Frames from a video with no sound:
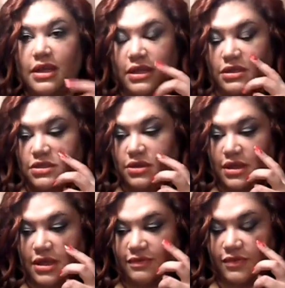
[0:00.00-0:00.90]
and I'll show
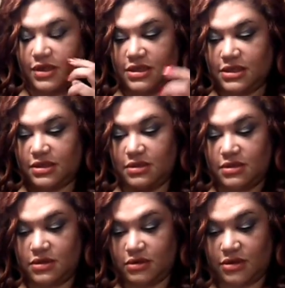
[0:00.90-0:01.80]
you how I finish it.
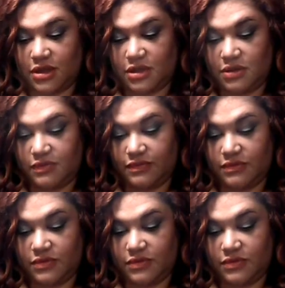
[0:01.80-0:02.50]
Turn off.